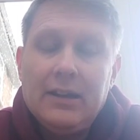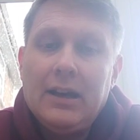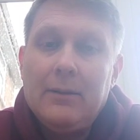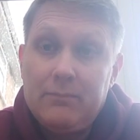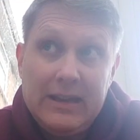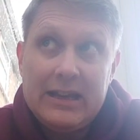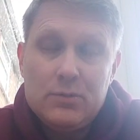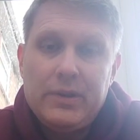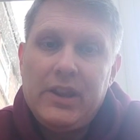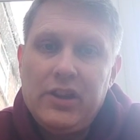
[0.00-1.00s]
Uh, that's
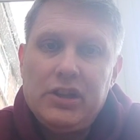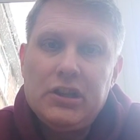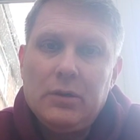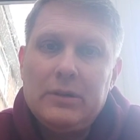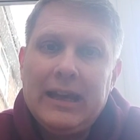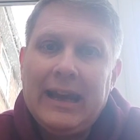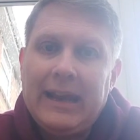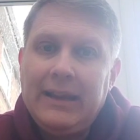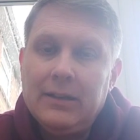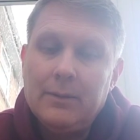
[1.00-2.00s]
within the UK.
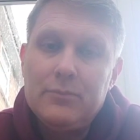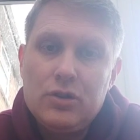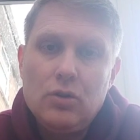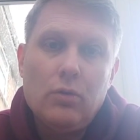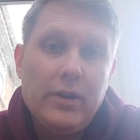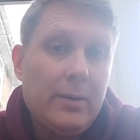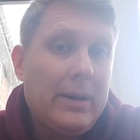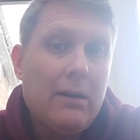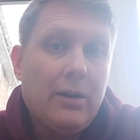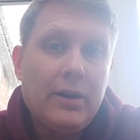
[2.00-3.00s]
I'm sure in
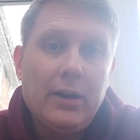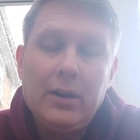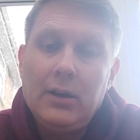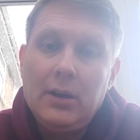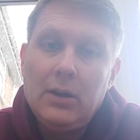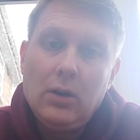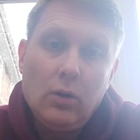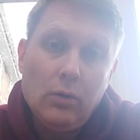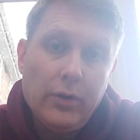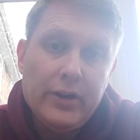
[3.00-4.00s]
America
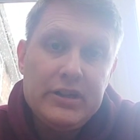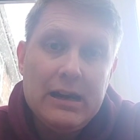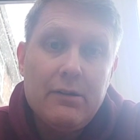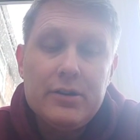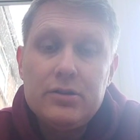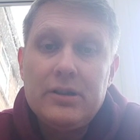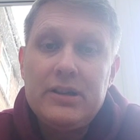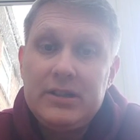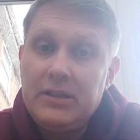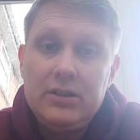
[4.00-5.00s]
or other
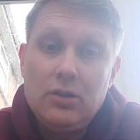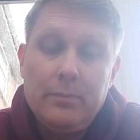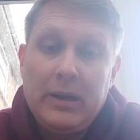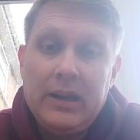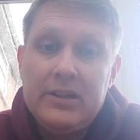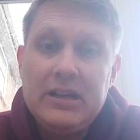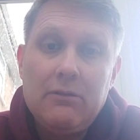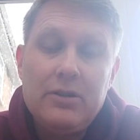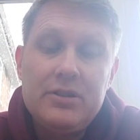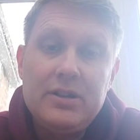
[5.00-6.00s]
territories, European
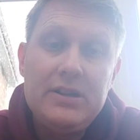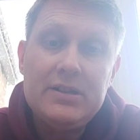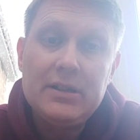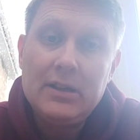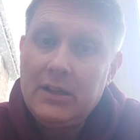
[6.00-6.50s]
territories,